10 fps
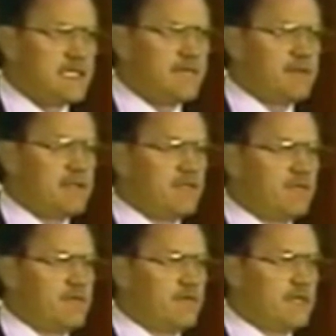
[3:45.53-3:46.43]
Same thing
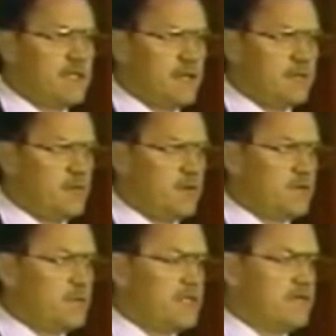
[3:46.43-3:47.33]
for the Vietnam
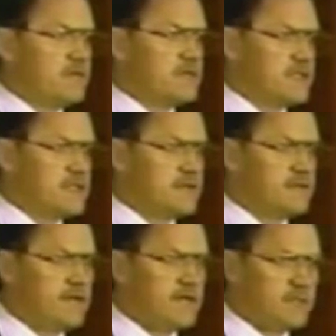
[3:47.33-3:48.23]
War, and we have
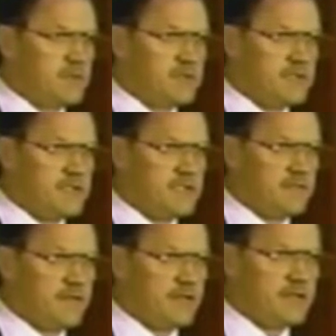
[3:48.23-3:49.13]
extensive
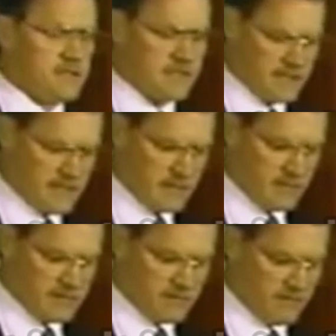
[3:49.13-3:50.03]
documentation of how the
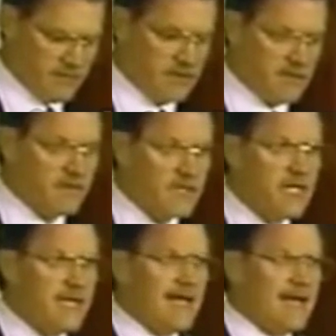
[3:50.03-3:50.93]
CIA was involved
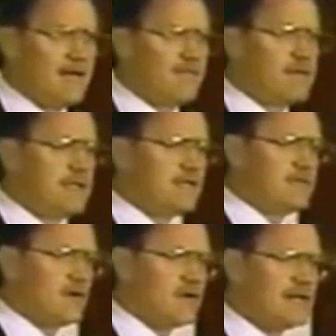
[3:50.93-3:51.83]
at every
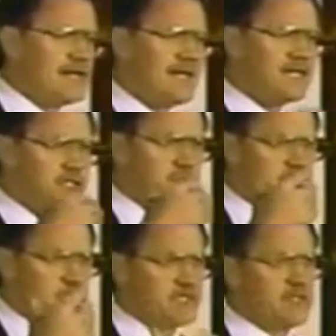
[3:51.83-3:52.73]
level, or the national
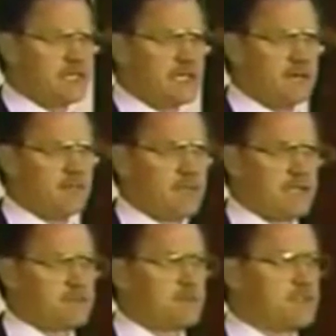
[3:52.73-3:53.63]
security
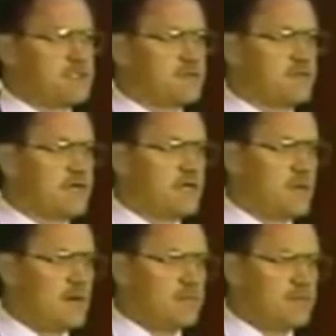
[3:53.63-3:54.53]
complex, because it's a very
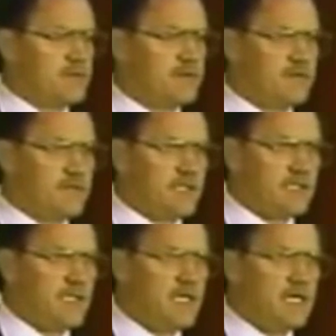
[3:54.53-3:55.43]
cooperative
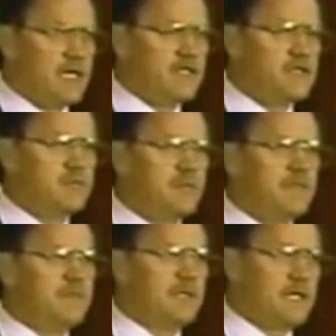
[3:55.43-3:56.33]
thing, into
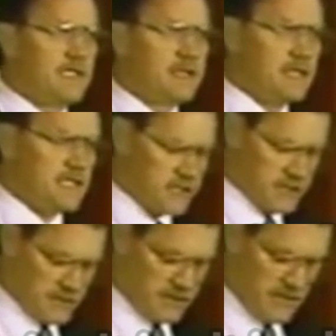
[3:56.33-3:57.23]
manipulating the
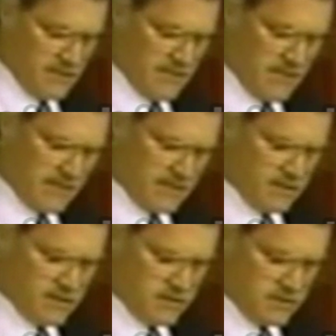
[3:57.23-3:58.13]
nation
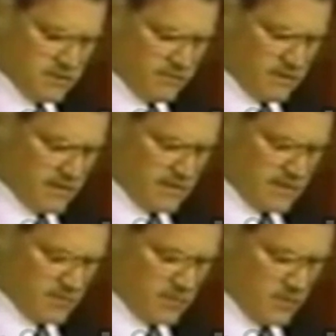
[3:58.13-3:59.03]
into the
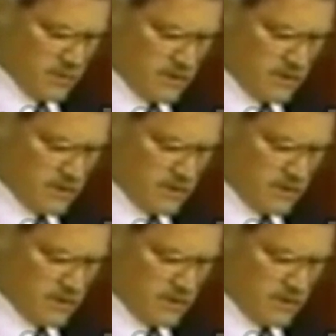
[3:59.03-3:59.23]
Vietnam